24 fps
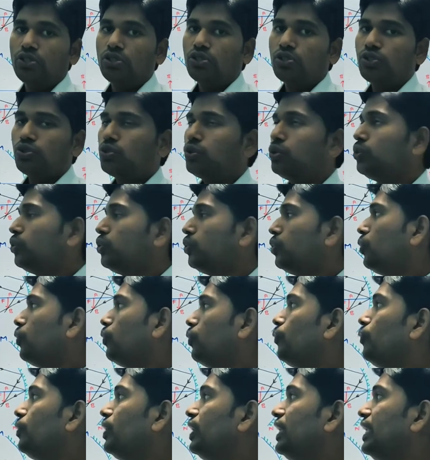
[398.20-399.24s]
So
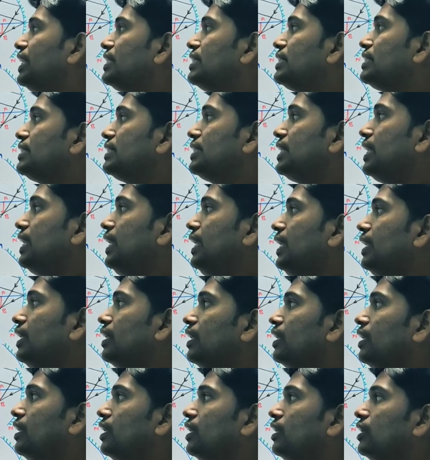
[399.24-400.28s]
we can say
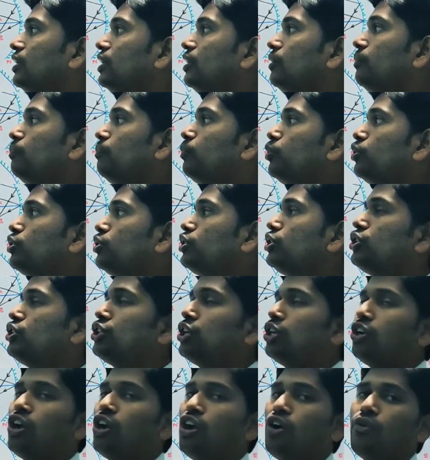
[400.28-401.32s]
the position
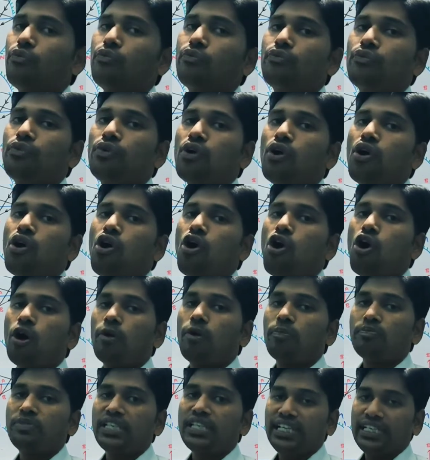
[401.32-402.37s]
of
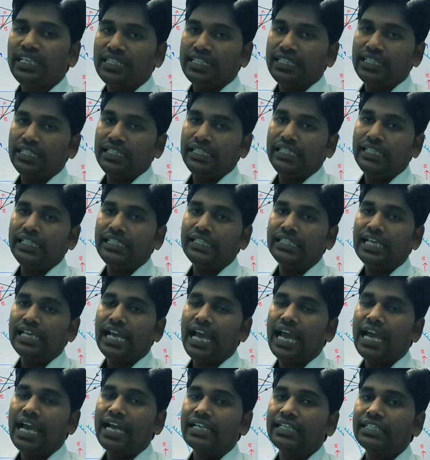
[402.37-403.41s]
object is
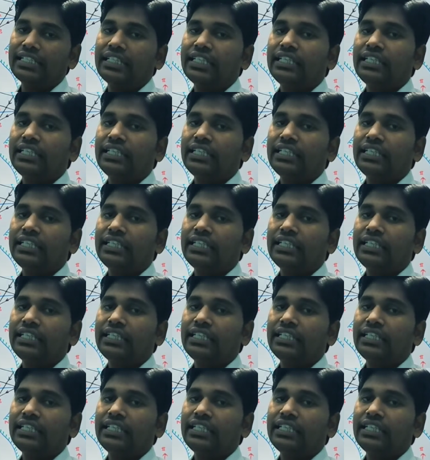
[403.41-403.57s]
at